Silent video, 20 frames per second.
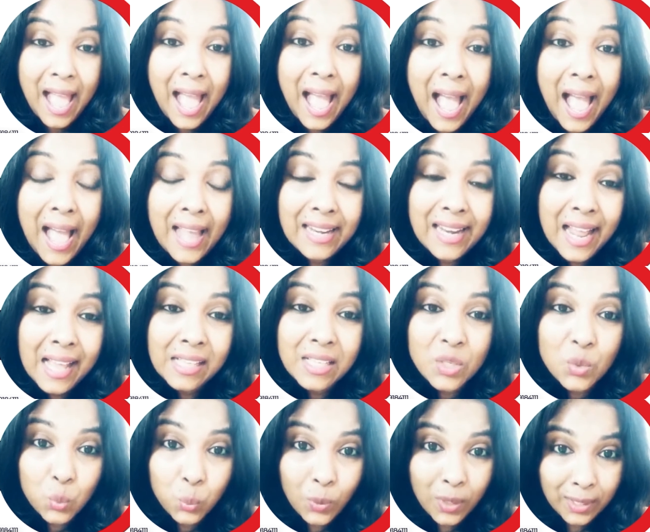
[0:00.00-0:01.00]
And
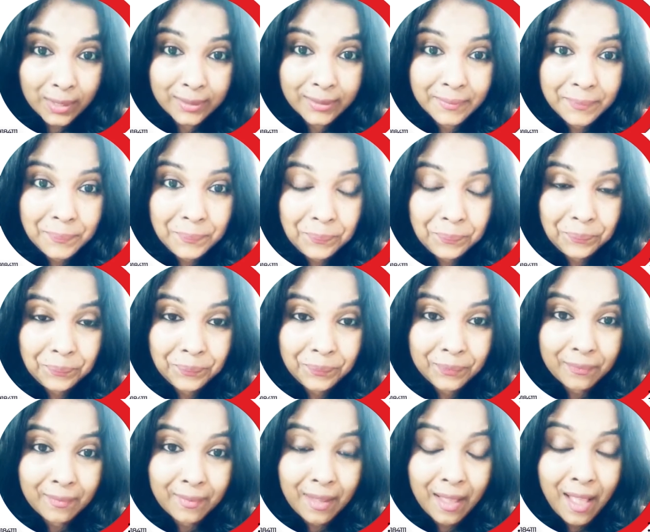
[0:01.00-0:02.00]
as one,
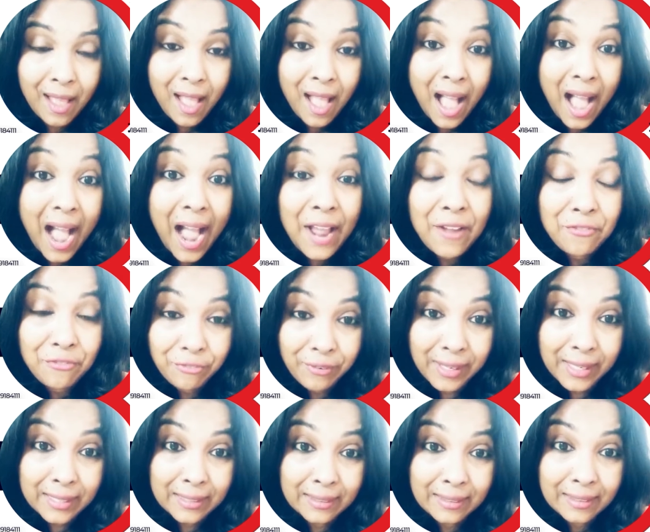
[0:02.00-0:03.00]
I
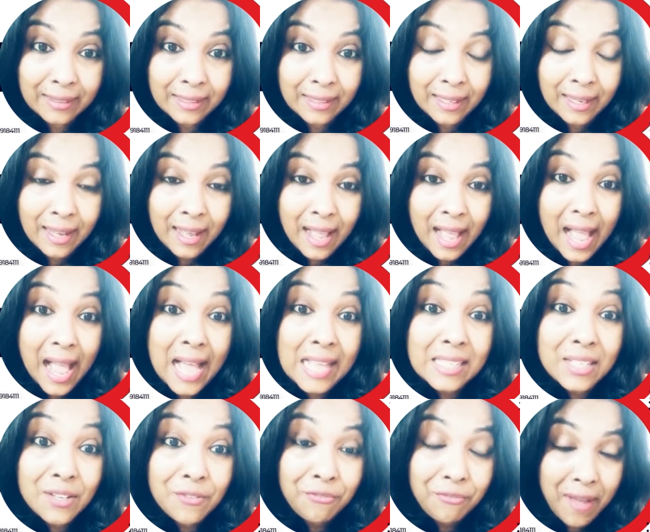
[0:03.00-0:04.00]
feel
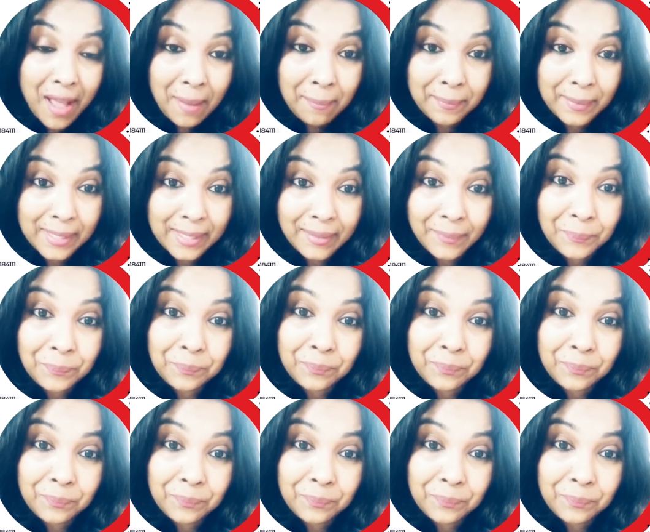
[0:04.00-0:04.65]
as a family,